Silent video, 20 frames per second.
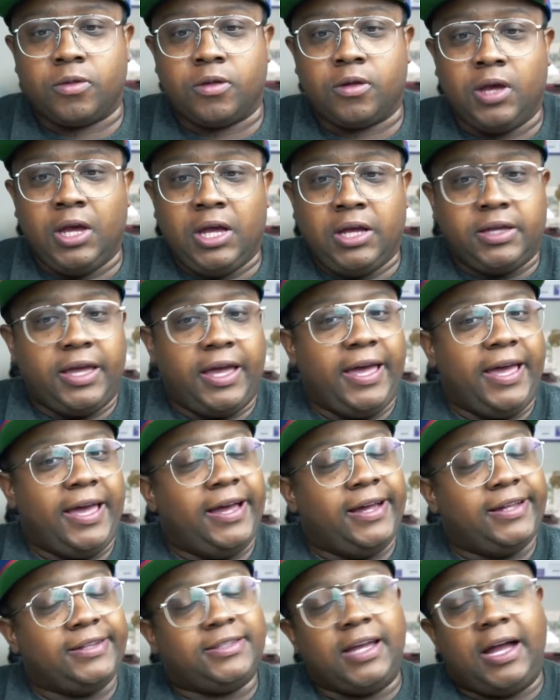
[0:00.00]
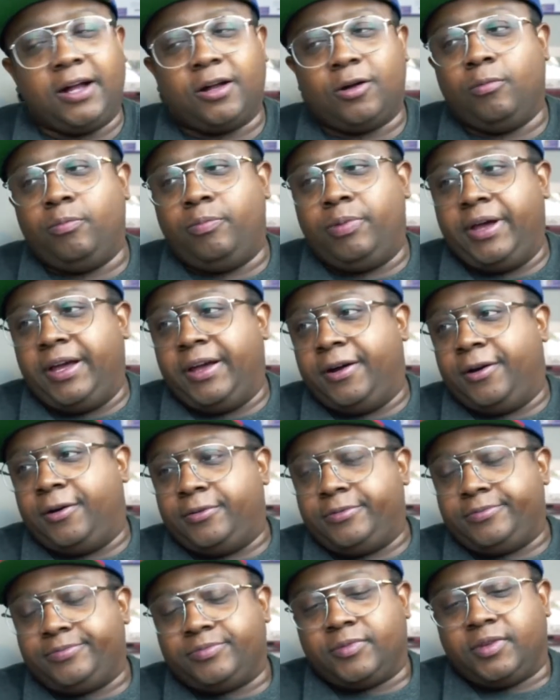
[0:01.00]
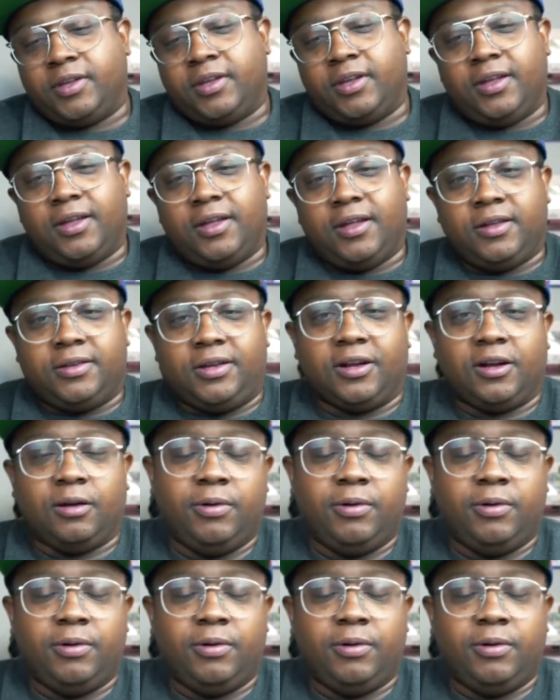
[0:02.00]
Yeah, Taco Bell. Taco